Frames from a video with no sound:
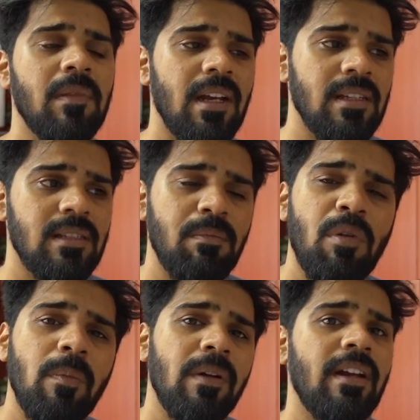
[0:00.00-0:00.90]
That is the
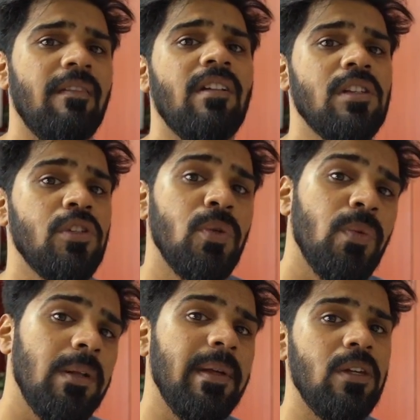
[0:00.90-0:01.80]
proper rev range you
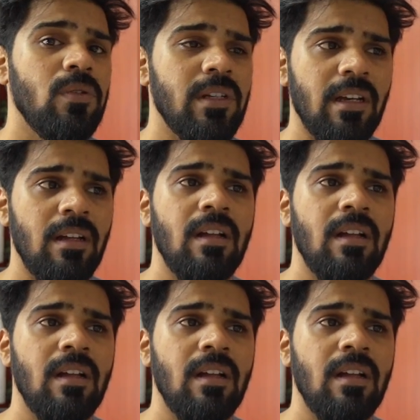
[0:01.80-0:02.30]
will be using.